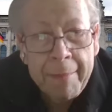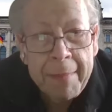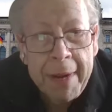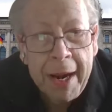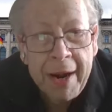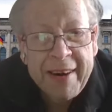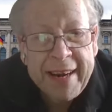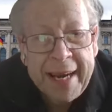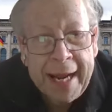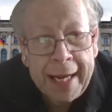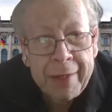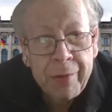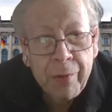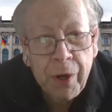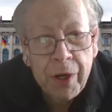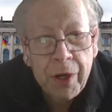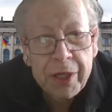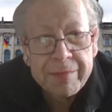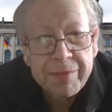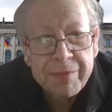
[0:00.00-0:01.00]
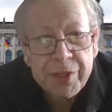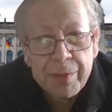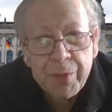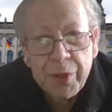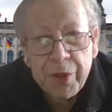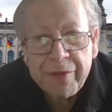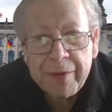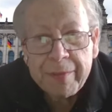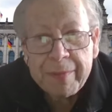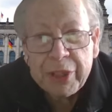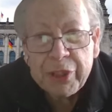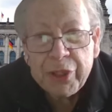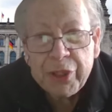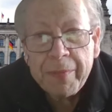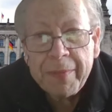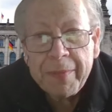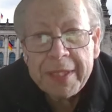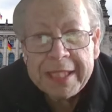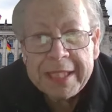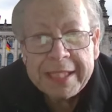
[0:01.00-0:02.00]
Marianne, welcome to Movie
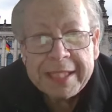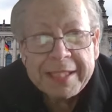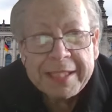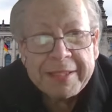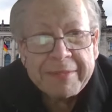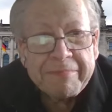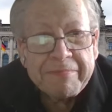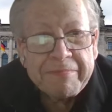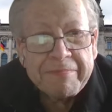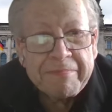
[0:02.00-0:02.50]
Metropolis.